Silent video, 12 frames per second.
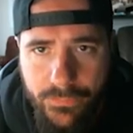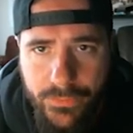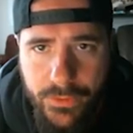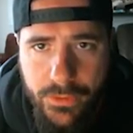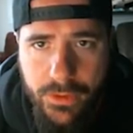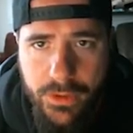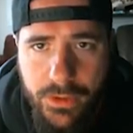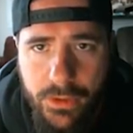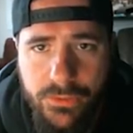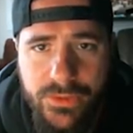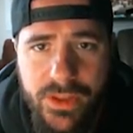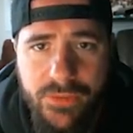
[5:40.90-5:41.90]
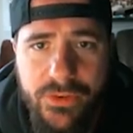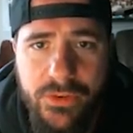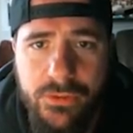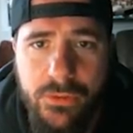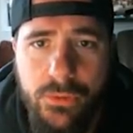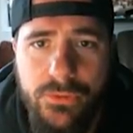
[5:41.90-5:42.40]
You know, here he goes, nothing to
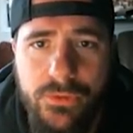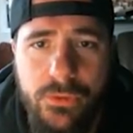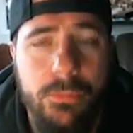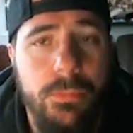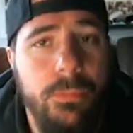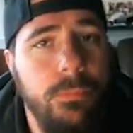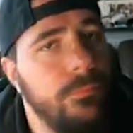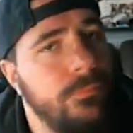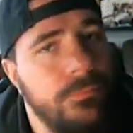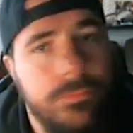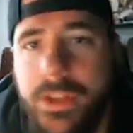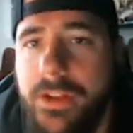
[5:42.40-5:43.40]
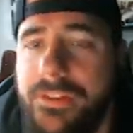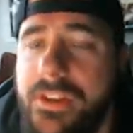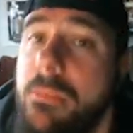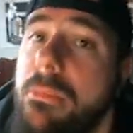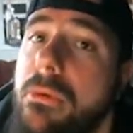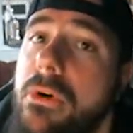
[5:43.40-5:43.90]
throw to. There's
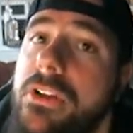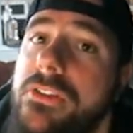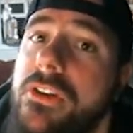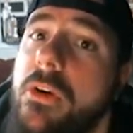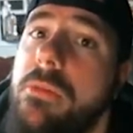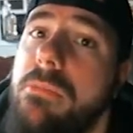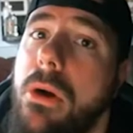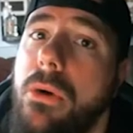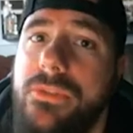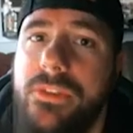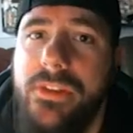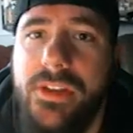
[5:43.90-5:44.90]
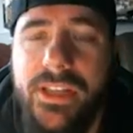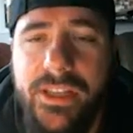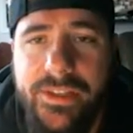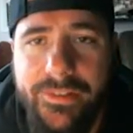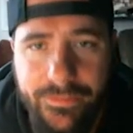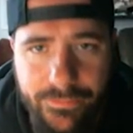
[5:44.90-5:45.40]
that boy, Joey Bosa,
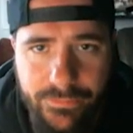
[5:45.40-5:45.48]
eating.